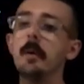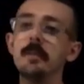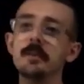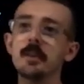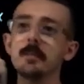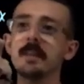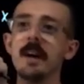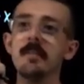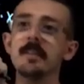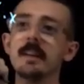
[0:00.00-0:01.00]
Both terms
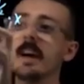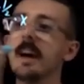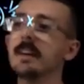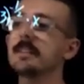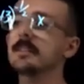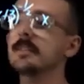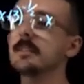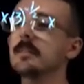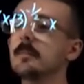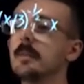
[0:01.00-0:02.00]
have the x
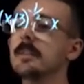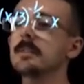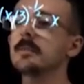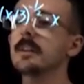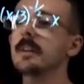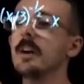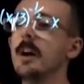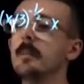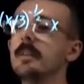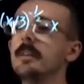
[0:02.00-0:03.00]
plus 3 in
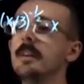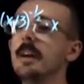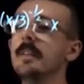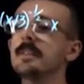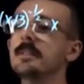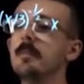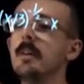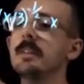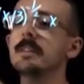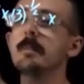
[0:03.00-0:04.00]
common, and the
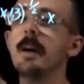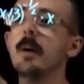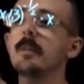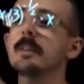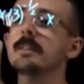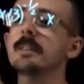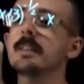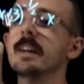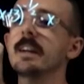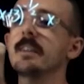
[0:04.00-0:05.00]
smallest power is the
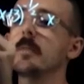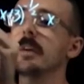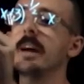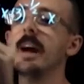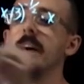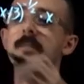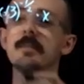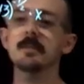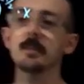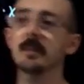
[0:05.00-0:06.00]
negative 1 half.
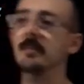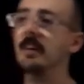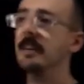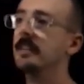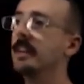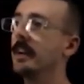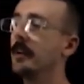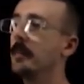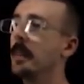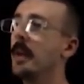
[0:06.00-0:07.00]
So I'm going to factor that
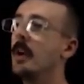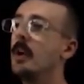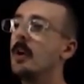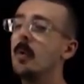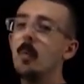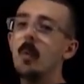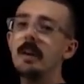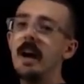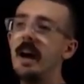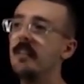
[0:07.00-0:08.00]
out.
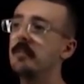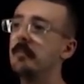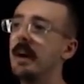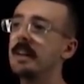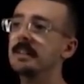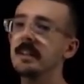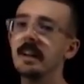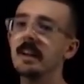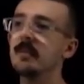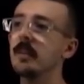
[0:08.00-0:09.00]
1 half minus a
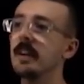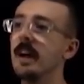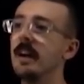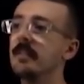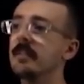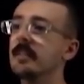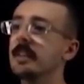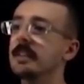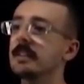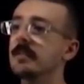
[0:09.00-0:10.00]
negative 1 half
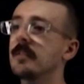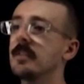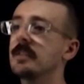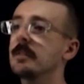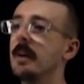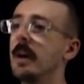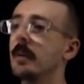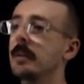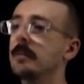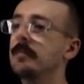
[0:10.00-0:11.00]
is the first
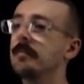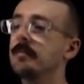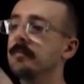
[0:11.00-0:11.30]
power.